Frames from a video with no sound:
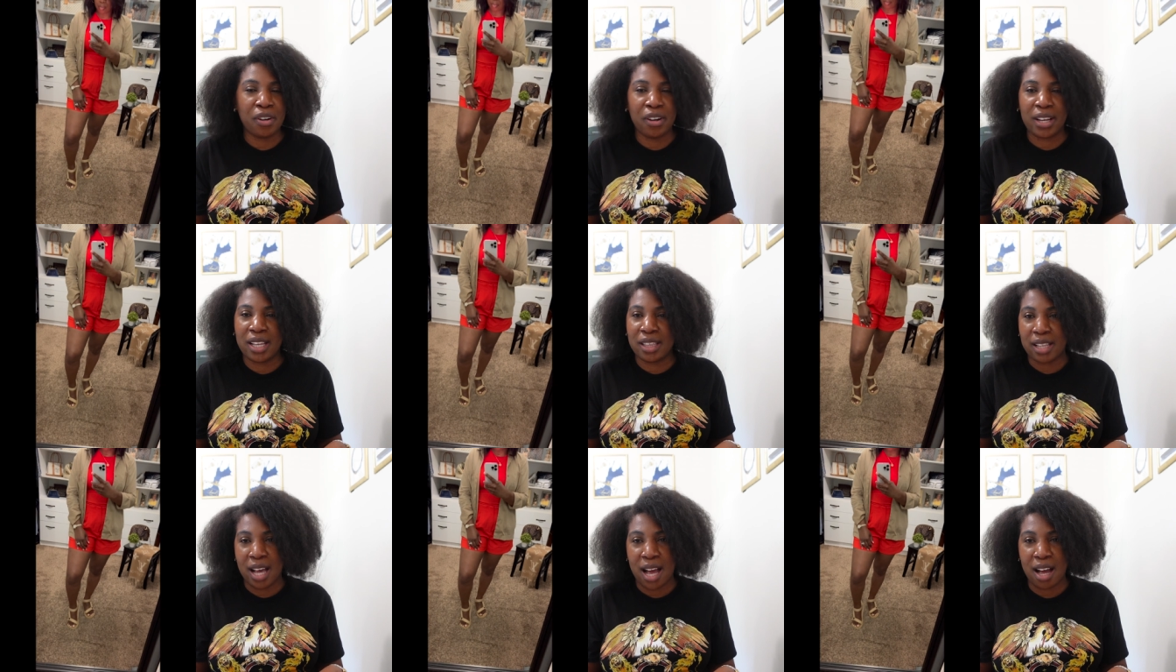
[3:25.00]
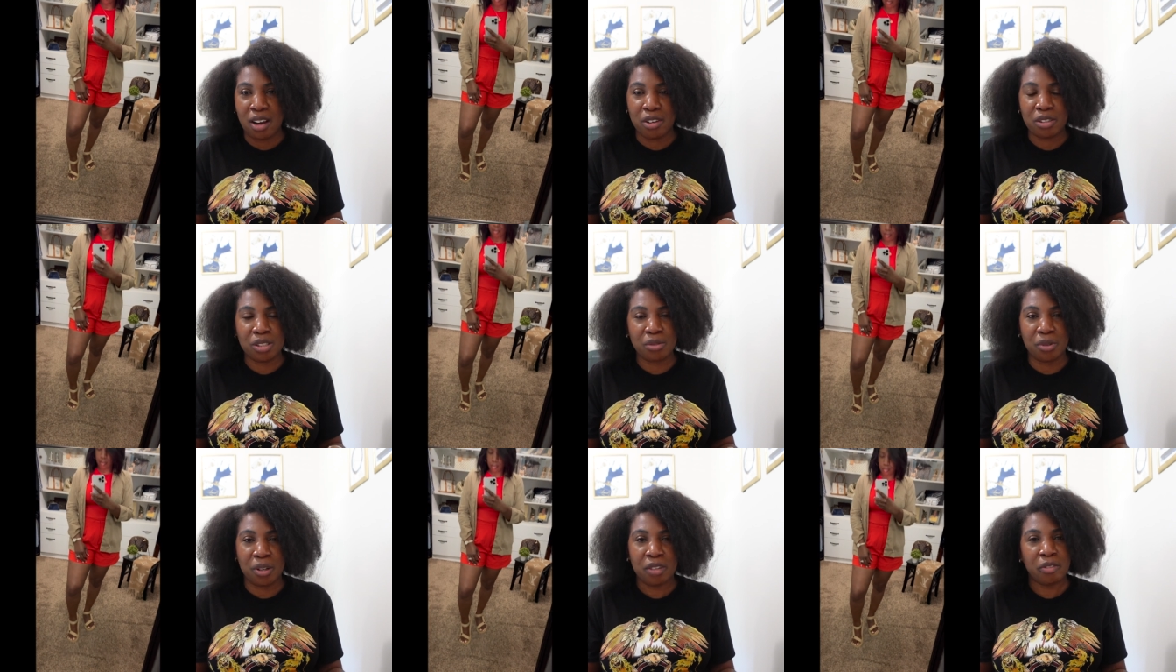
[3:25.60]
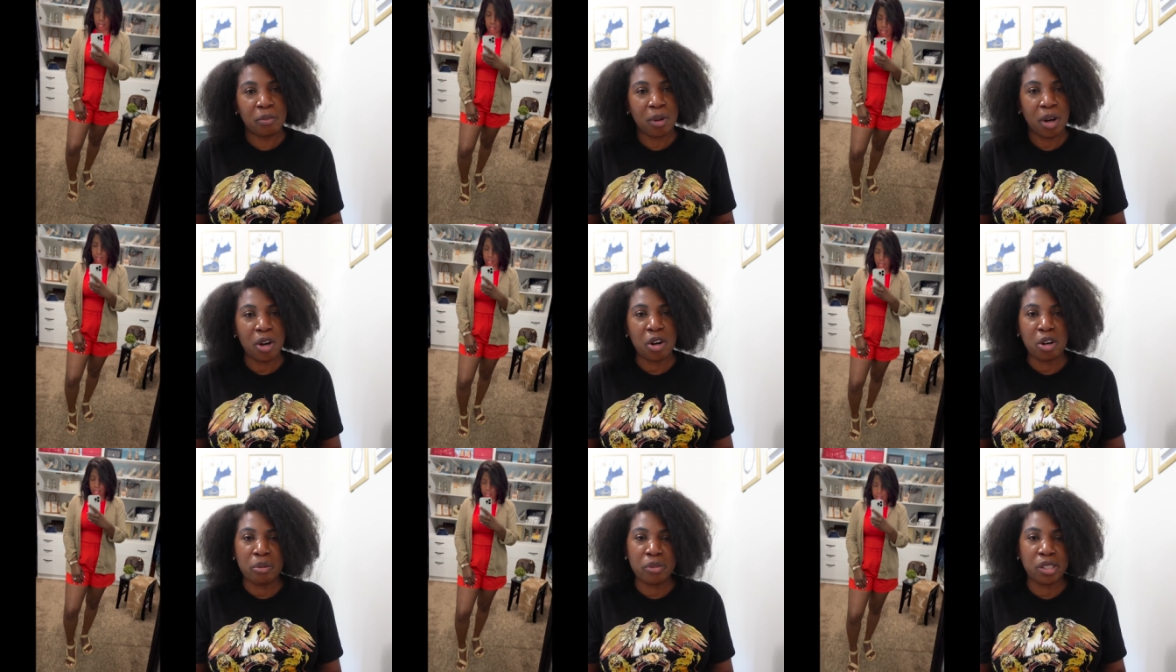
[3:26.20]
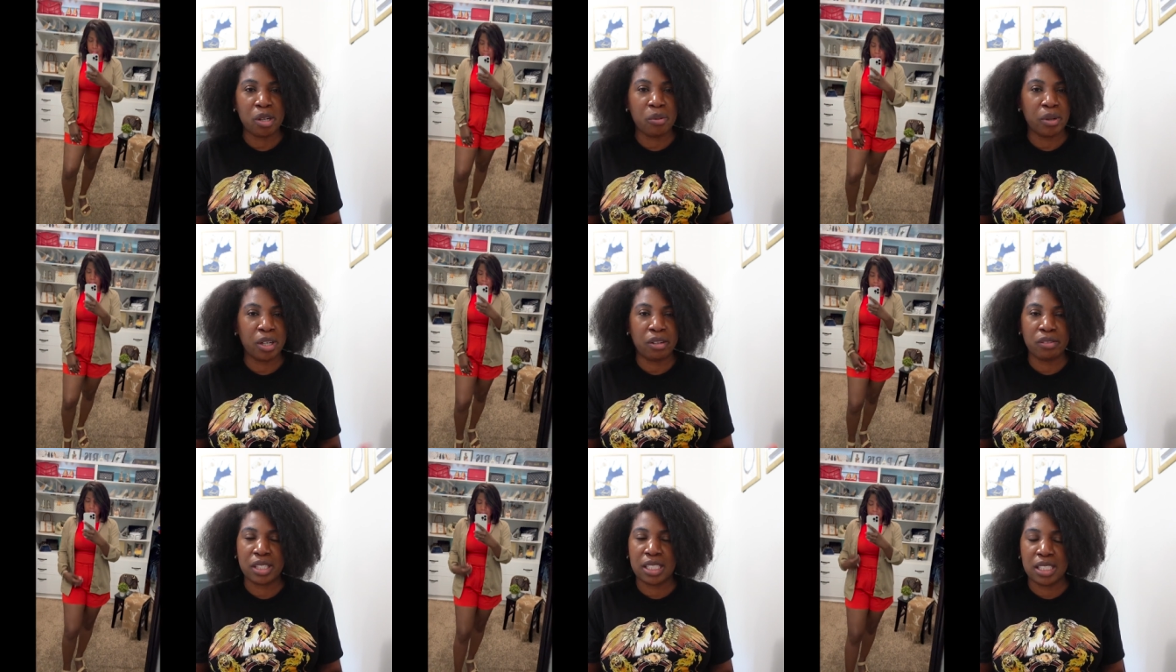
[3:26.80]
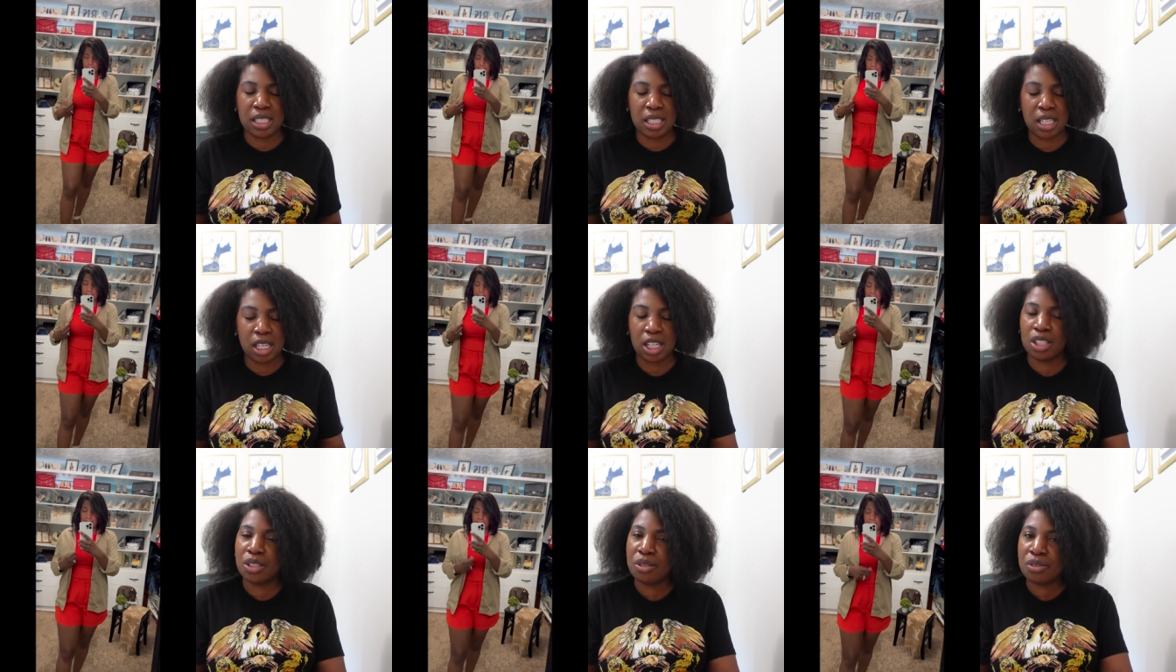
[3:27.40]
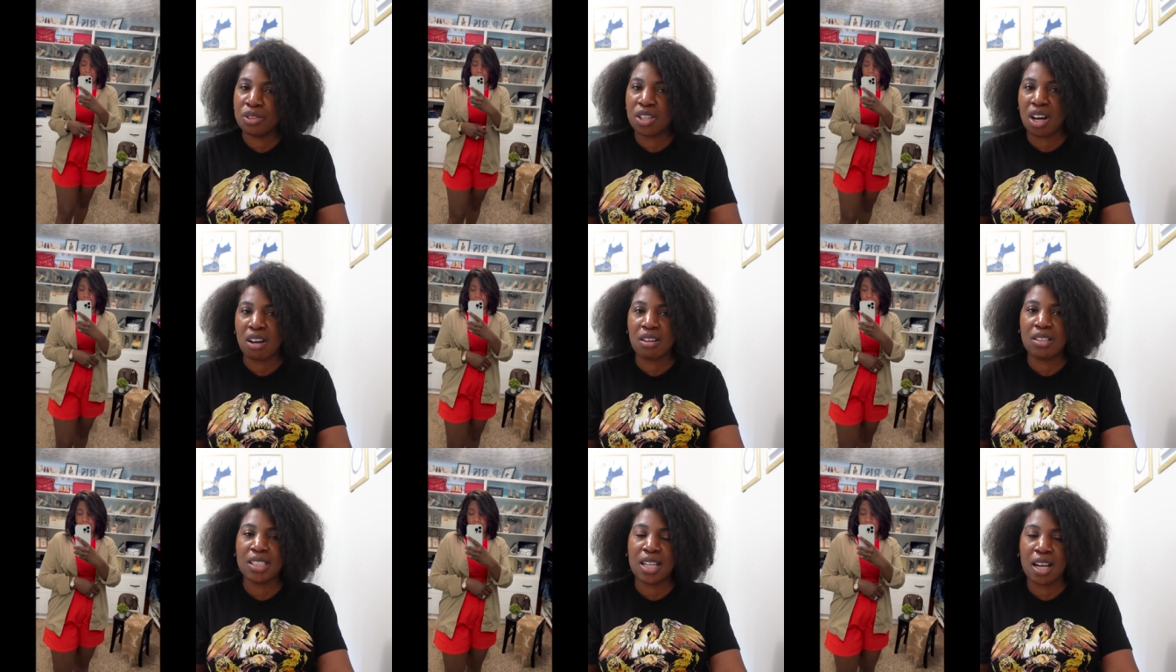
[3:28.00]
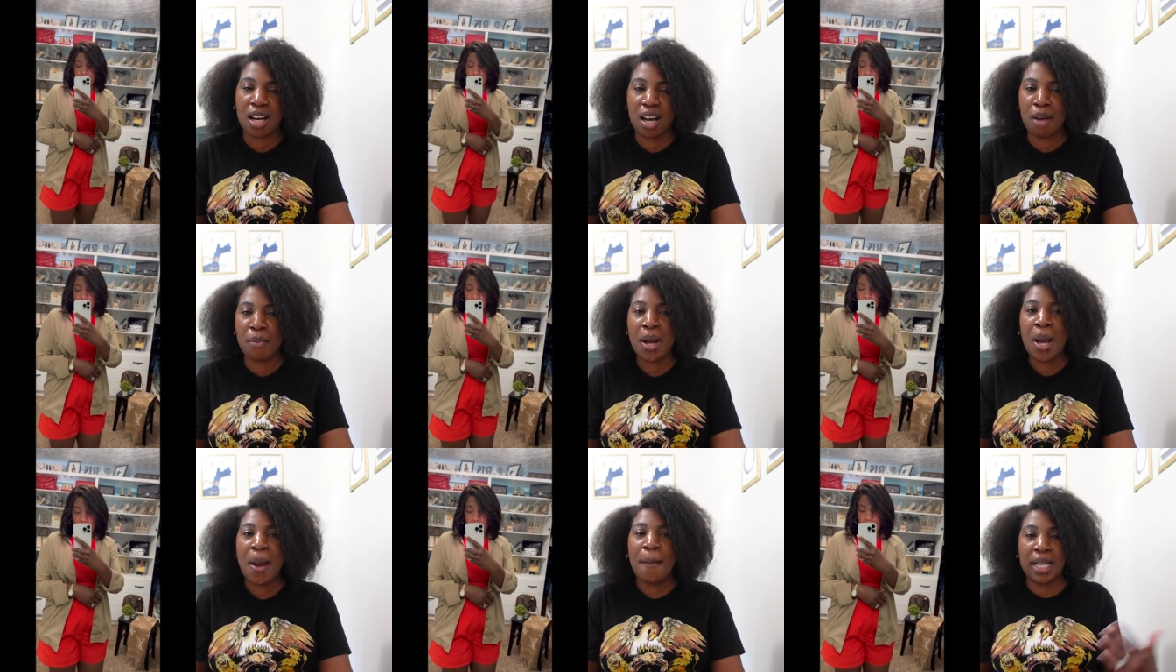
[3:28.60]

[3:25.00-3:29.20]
are in the house working from home, so we don't need to get too dolled up.